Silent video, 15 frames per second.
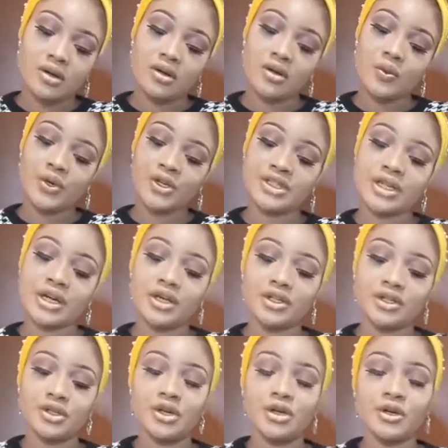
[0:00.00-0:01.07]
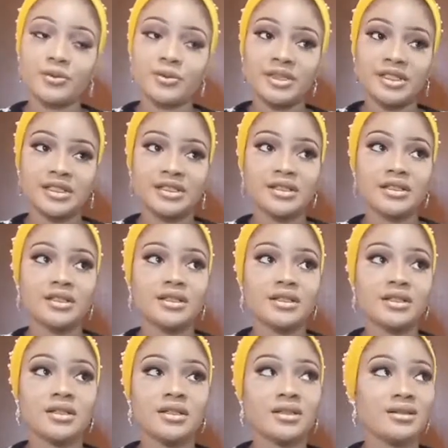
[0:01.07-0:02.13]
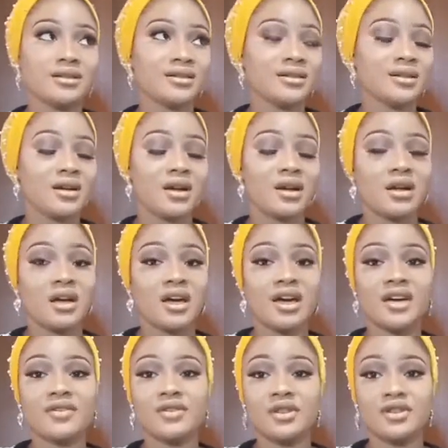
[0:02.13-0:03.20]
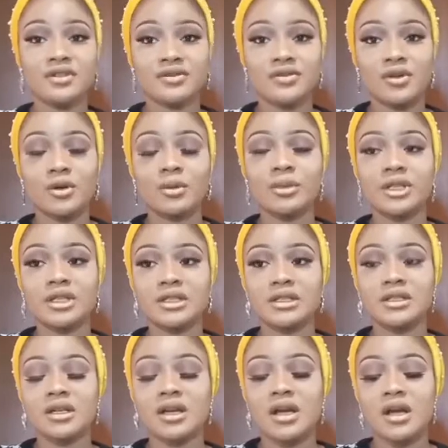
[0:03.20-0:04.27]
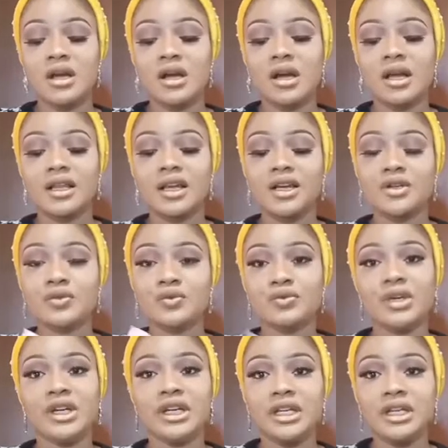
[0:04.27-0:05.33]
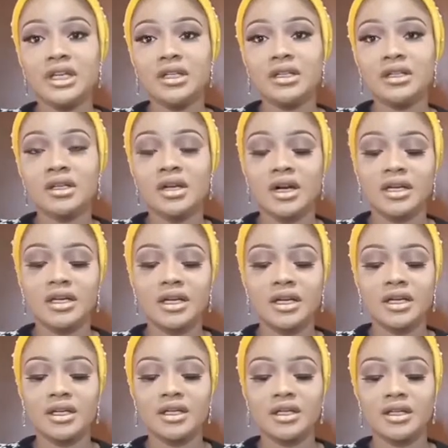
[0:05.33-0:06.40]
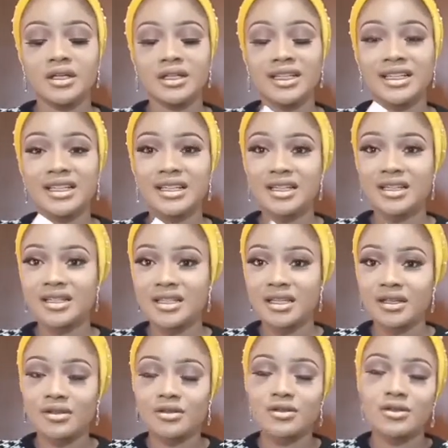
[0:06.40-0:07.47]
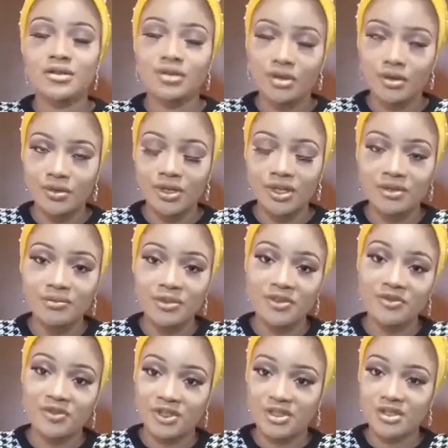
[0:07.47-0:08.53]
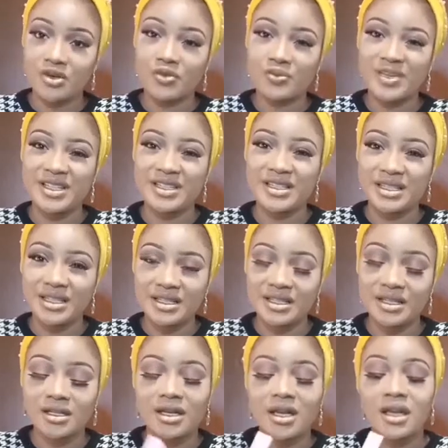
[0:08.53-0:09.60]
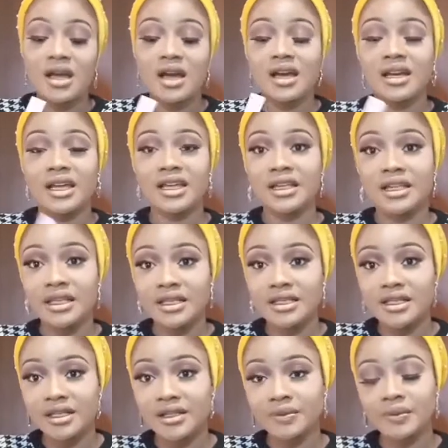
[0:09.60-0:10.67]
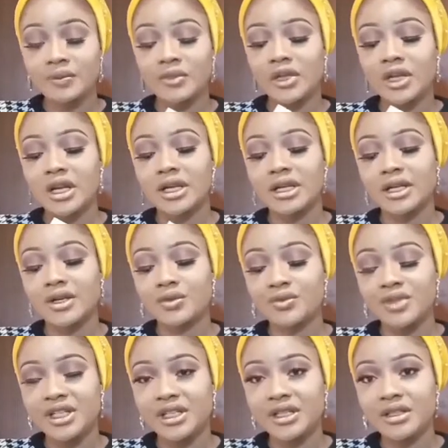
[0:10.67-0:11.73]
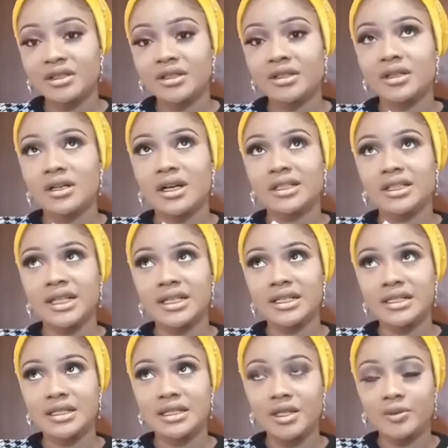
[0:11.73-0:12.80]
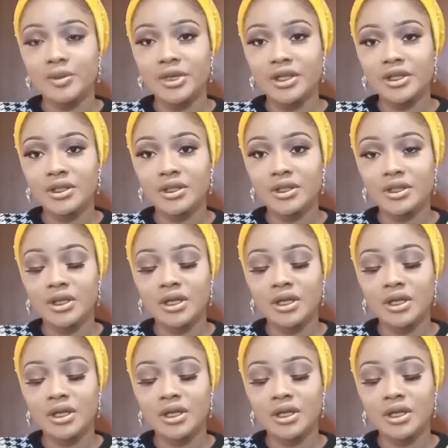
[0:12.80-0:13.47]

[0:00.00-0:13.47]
What are your hobbies? I have a lot of hobbies. I like reading. I like eating. Sorry, my first hobby is eating. I like eating. I like reading. I like sleeping.